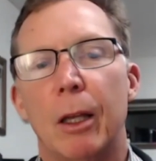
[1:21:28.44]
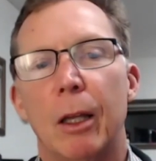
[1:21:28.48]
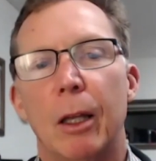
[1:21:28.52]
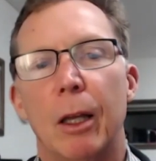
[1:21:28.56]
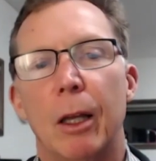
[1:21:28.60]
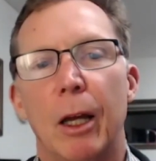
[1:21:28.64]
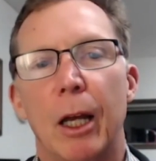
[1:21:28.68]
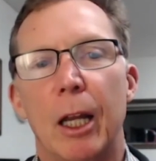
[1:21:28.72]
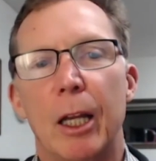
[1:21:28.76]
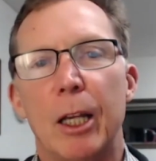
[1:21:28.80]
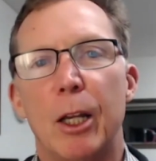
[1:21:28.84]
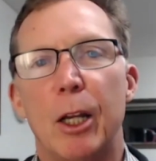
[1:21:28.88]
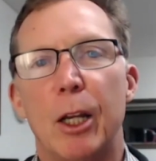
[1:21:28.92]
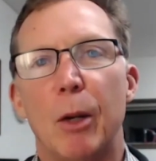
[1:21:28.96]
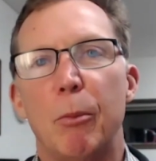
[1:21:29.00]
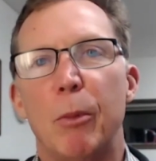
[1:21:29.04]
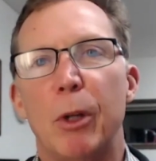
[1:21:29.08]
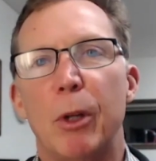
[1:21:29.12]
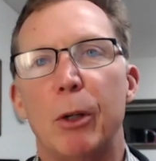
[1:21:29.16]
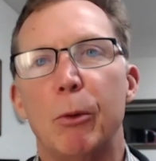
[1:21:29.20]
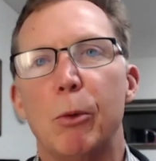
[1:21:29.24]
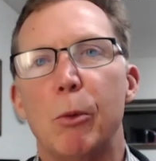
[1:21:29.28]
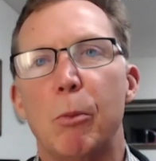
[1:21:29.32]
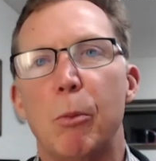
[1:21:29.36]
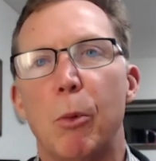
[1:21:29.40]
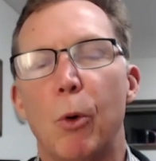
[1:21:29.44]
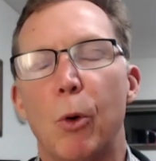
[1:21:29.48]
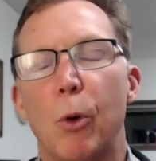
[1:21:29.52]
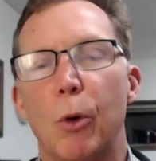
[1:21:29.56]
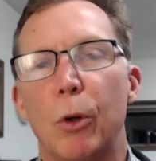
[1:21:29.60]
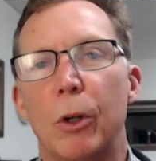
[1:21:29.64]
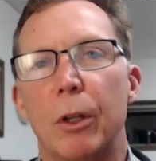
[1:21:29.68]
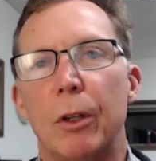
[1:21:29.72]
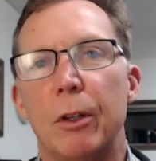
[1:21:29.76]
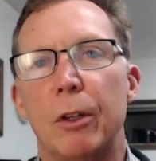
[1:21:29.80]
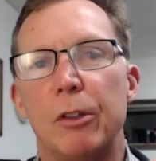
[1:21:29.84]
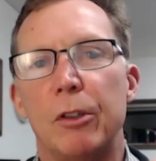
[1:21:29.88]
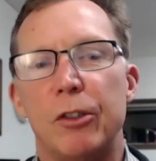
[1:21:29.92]
Ended up being reported.
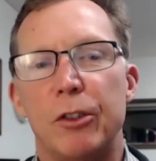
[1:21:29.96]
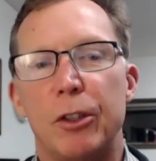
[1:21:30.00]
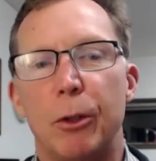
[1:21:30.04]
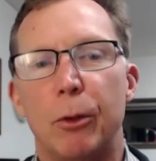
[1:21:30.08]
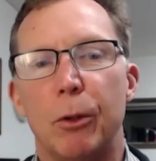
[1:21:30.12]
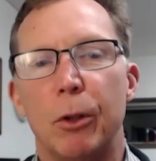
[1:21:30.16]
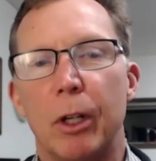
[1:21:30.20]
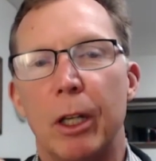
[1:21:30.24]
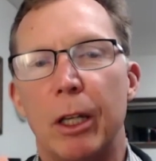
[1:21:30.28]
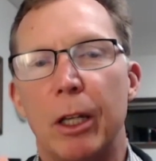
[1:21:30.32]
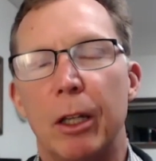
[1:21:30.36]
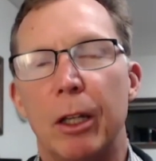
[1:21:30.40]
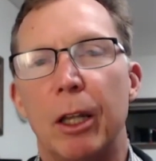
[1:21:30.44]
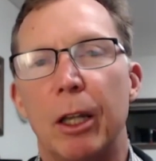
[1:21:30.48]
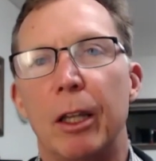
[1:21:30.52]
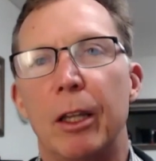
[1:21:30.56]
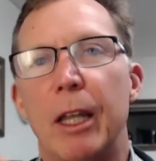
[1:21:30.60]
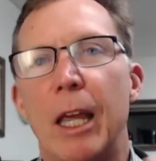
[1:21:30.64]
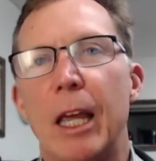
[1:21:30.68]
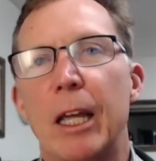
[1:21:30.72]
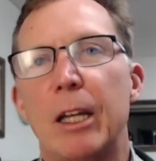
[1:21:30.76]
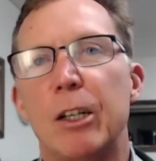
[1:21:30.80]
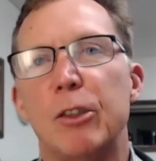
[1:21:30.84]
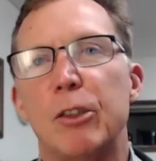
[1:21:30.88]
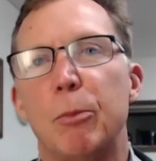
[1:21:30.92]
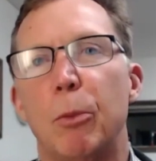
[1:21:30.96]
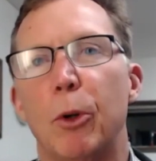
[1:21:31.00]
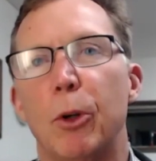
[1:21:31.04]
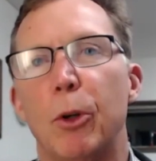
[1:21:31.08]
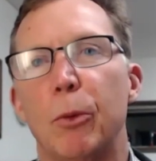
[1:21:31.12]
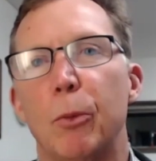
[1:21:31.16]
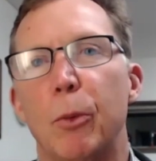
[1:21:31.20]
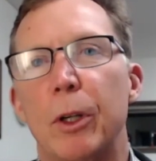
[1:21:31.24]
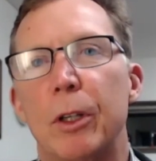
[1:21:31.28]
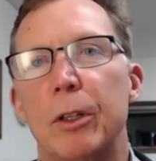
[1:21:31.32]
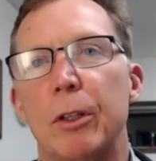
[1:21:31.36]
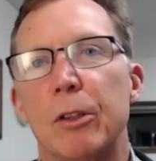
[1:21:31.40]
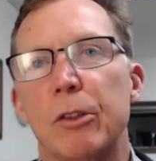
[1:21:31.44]
The expert
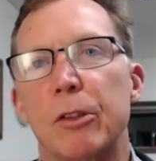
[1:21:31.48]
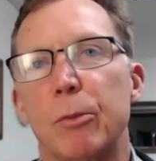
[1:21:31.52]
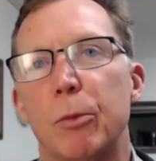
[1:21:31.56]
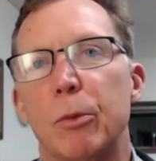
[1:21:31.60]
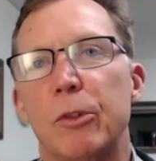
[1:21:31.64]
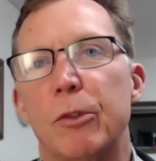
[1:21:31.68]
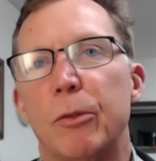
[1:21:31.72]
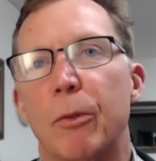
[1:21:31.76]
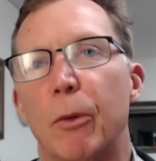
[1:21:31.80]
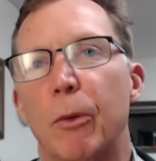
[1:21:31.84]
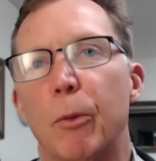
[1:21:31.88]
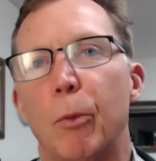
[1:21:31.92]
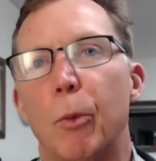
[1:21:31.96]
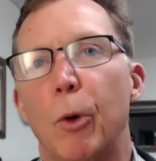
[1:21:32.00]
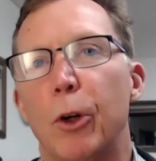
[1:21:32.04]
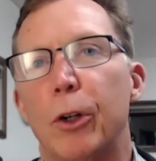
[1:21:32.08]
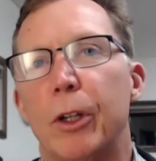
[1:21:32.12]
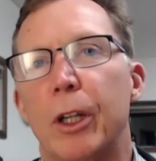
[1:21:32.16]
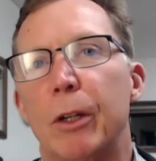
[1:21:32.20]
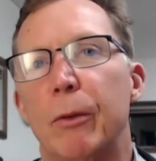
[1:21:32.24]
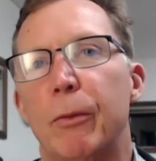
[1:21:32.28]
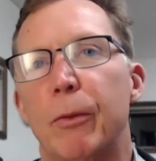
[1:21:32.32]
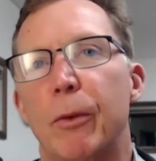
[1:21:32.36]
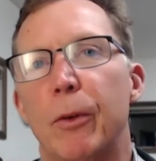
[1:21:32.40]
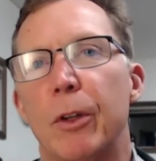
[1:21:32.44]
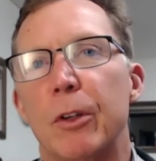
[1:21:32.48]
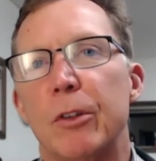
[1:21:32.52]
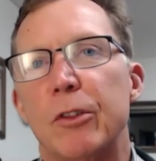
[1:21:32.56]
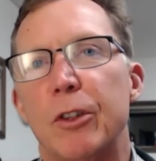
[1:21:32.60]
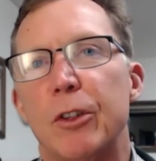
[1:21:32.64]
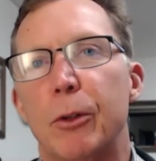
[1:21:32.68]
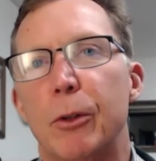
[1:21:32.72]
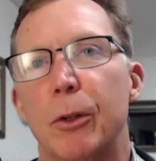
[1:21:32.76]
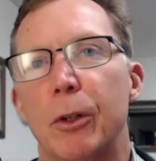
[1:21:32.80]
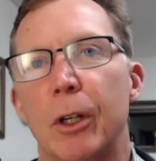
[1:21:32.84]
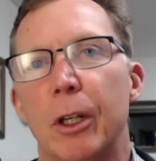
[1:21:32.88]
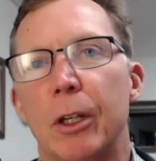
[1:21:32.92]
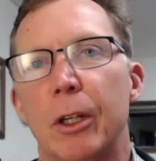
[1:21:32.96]
witness was working for the
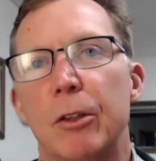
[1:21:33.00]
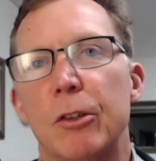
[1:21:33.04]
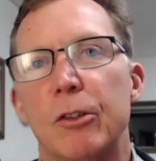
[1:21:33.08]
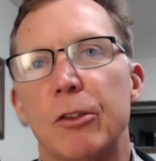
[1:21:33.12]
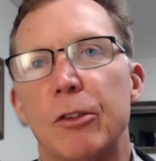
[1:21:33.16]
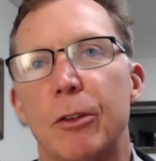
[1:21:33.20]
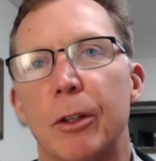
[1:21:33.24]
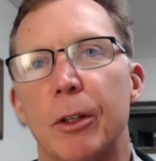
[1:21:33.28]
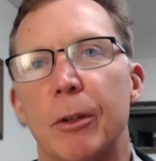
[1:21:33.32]
cereal industry.